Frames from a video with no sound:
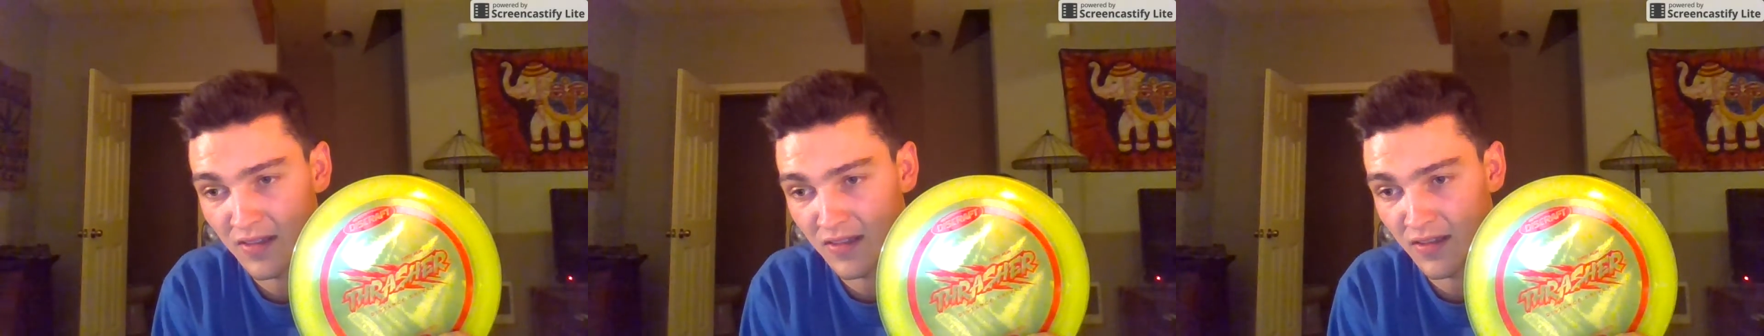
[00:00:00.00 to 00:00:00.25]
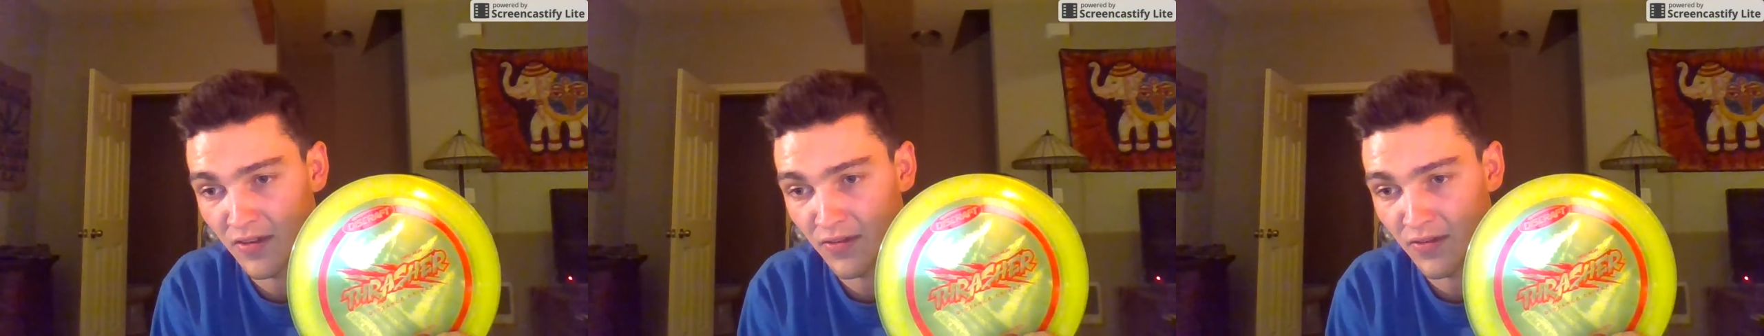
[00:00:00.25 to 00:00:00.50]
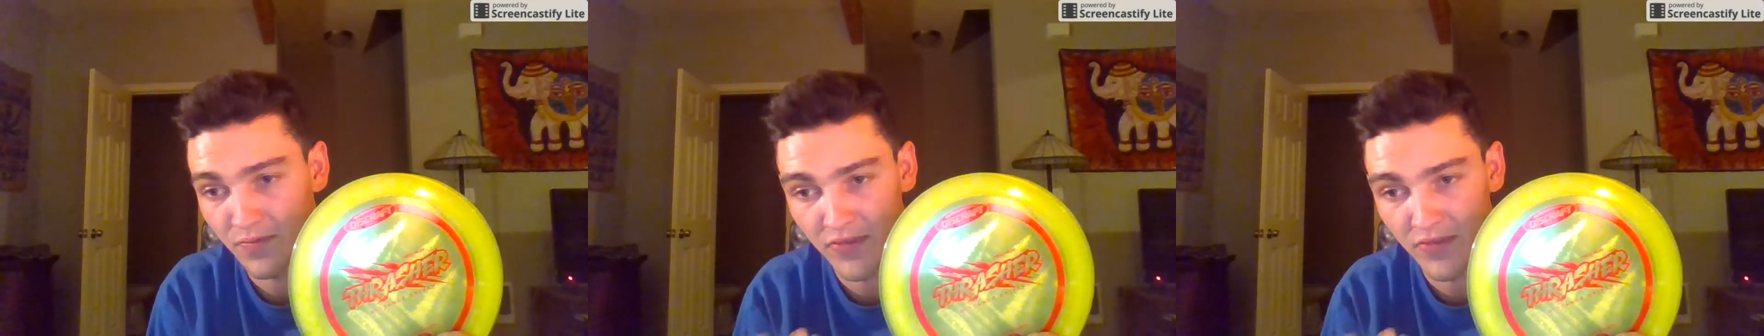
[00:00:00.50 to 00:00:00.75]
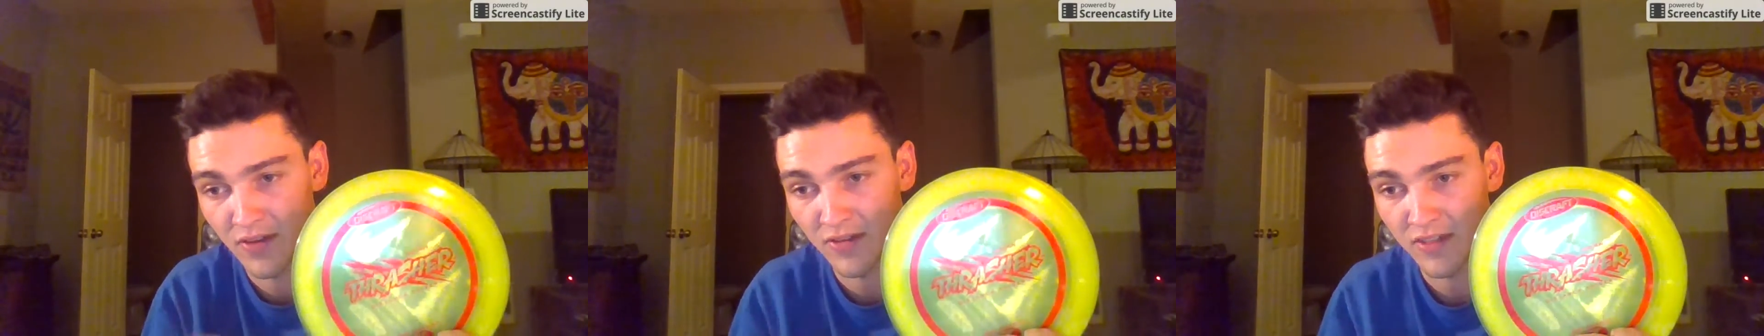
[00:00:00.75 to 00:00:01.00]
So,
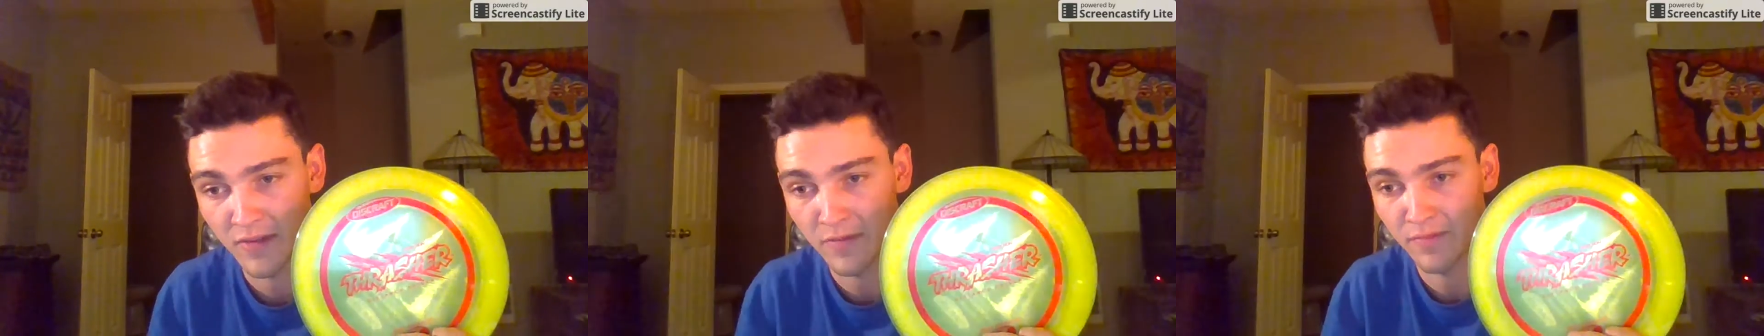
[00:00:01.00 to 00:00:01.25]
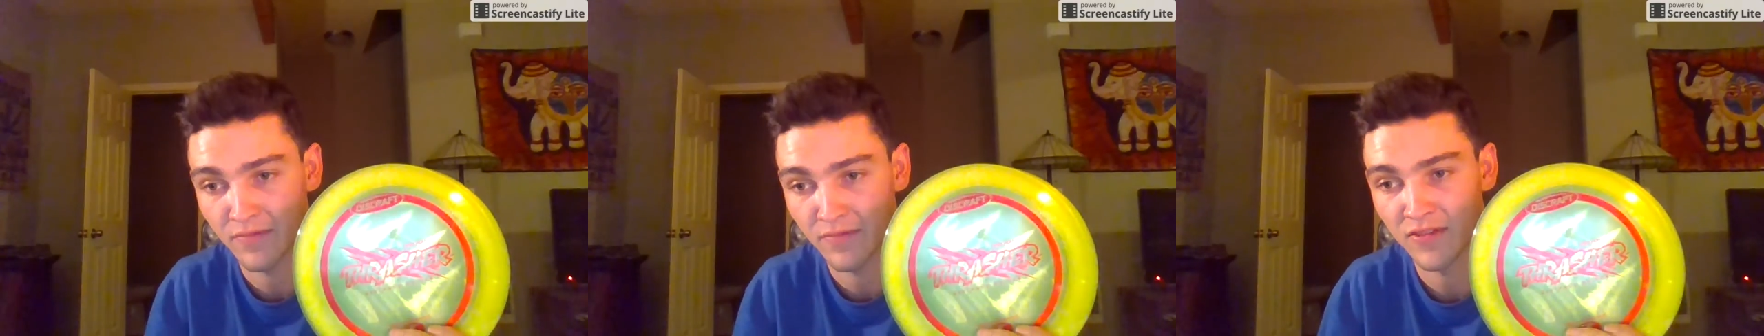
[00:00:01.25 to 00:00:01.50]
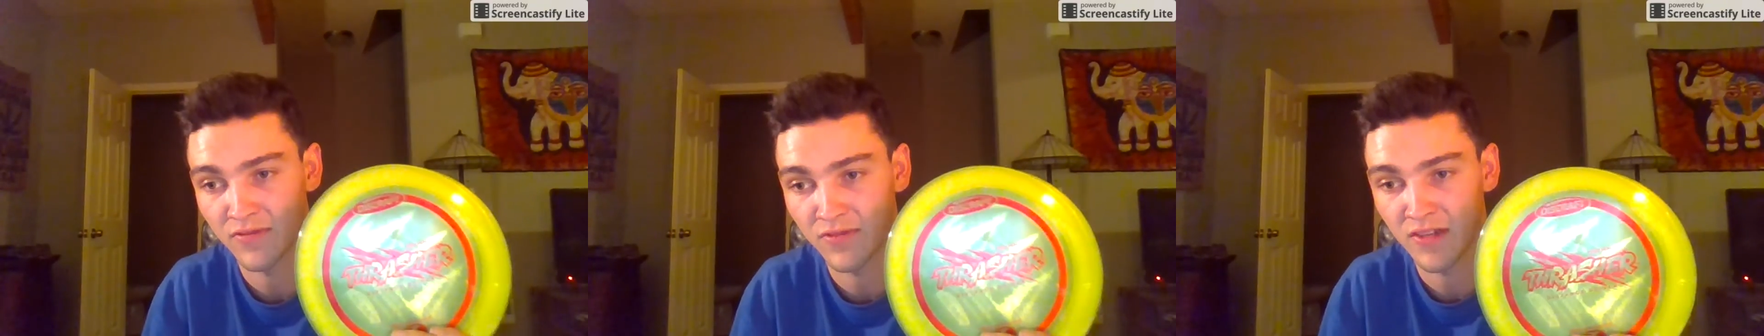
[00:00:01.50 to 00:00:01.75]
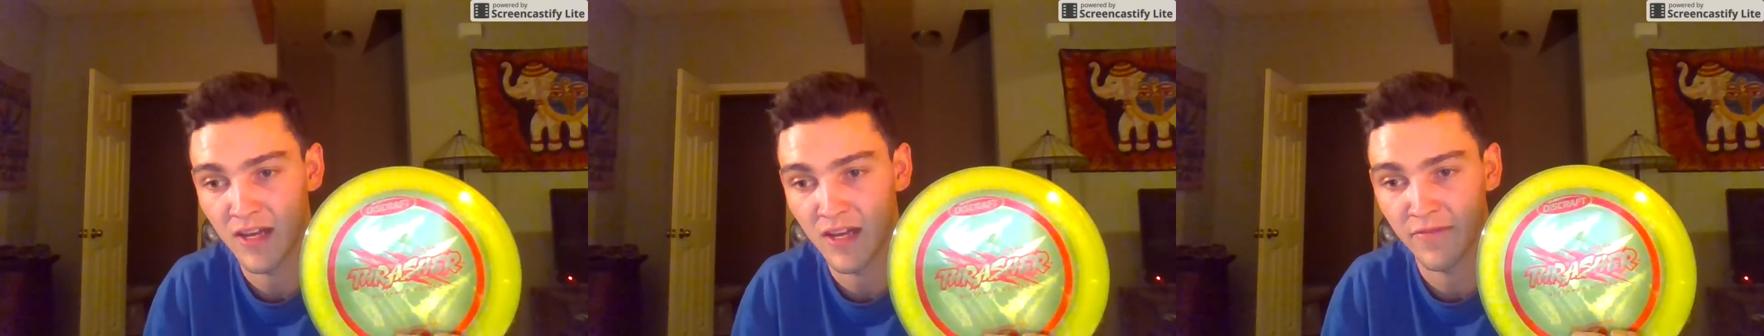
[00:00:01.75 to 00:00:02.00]

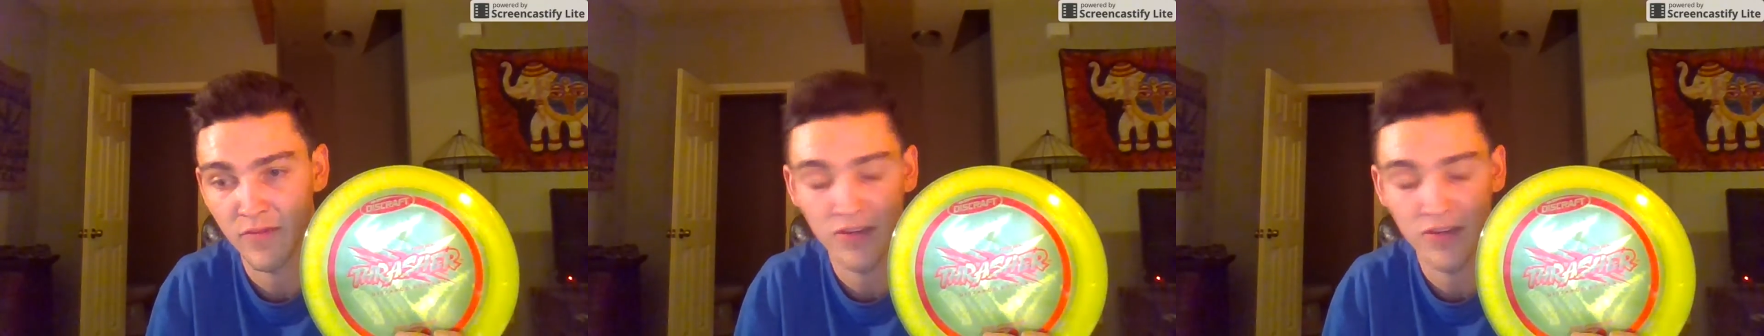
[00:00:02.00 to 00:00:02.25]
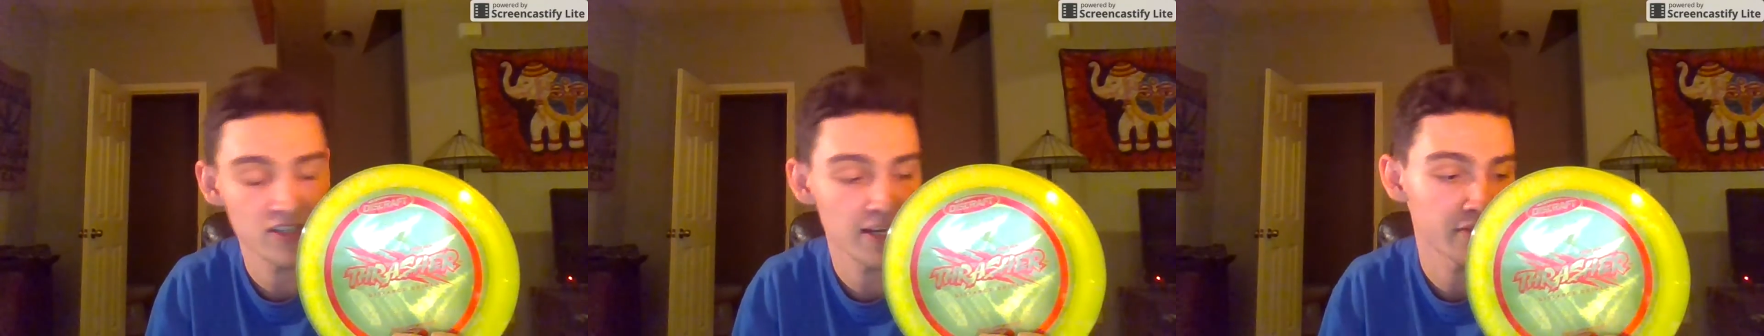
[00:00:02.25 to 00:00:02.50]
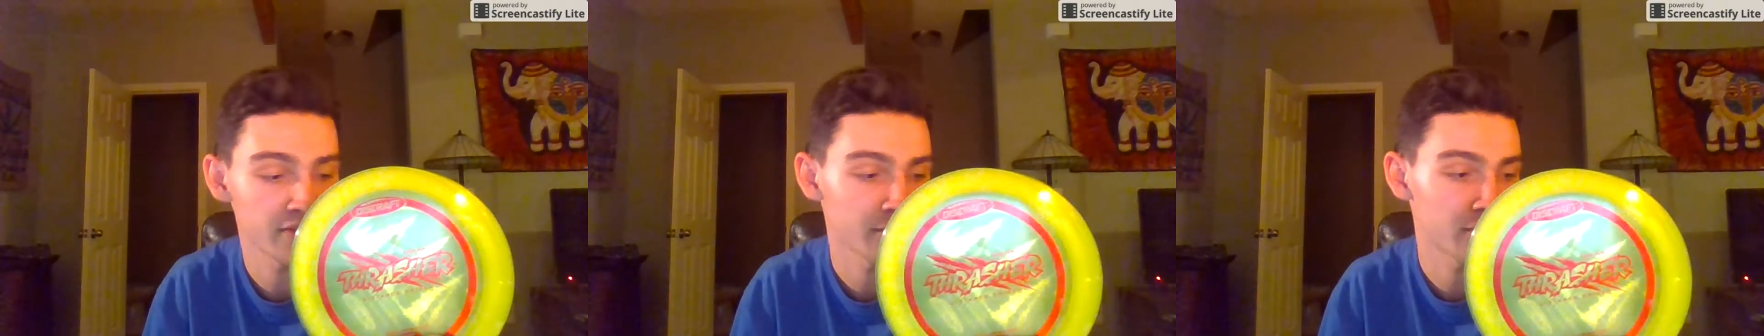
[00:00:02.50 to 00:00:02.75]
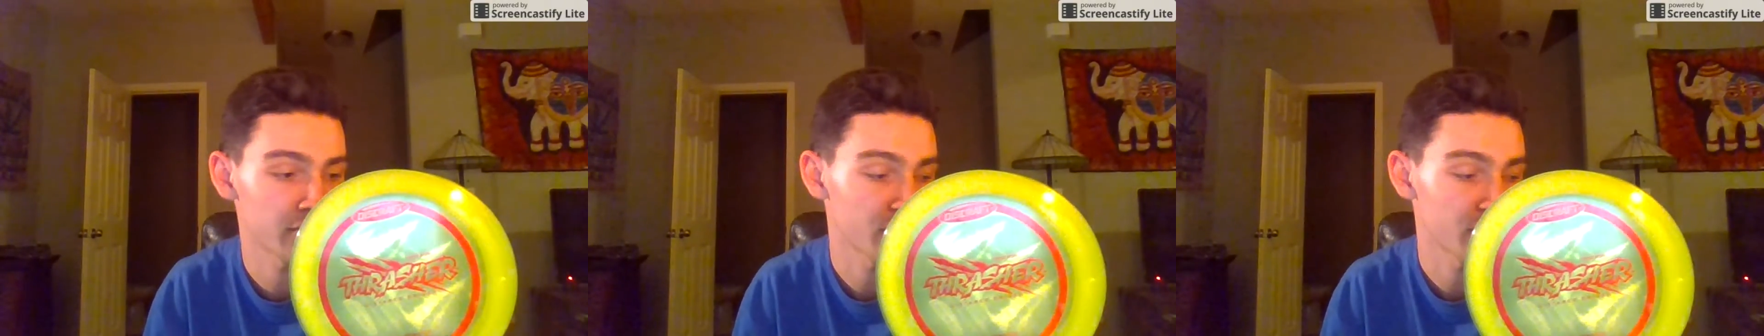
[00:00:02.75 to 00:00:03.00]
there's not very much time that I'm
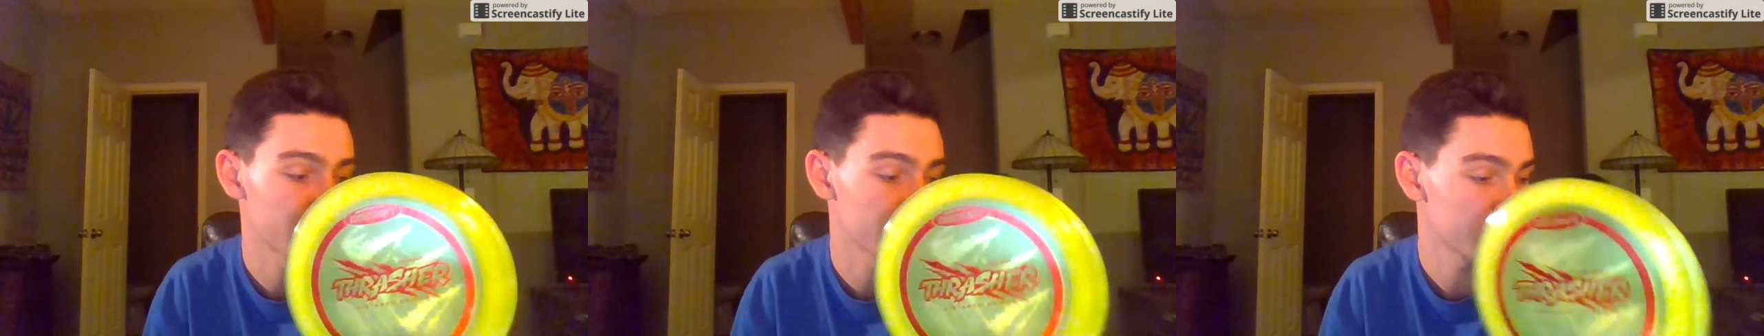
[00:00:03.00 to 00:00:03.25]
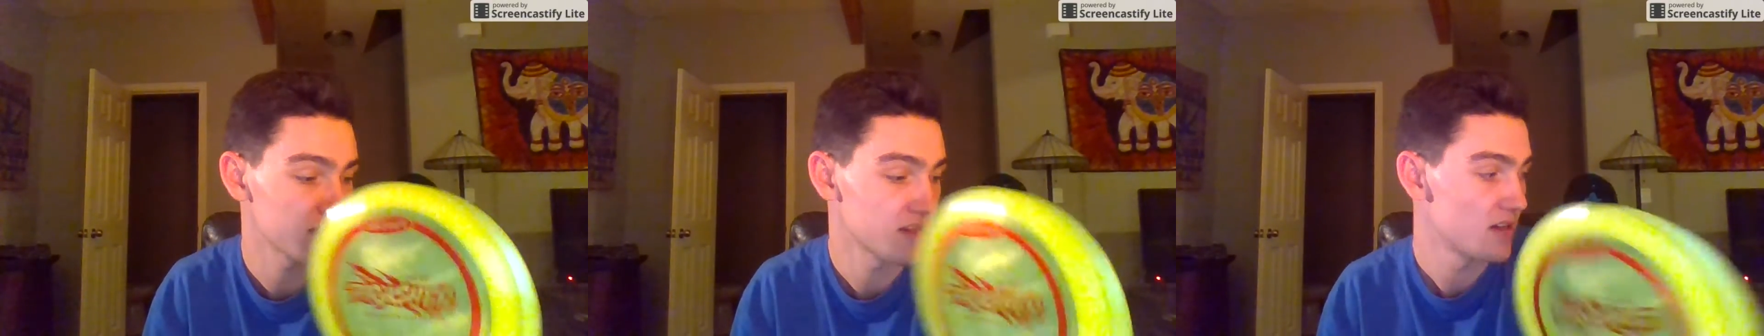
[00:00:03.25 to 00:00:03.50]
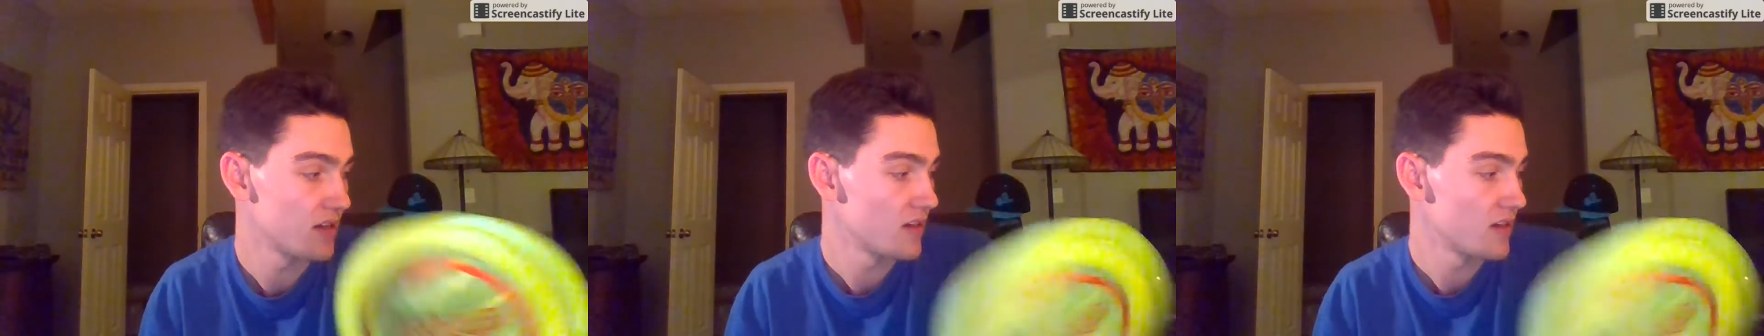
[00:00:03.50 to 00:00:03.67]
throwing these.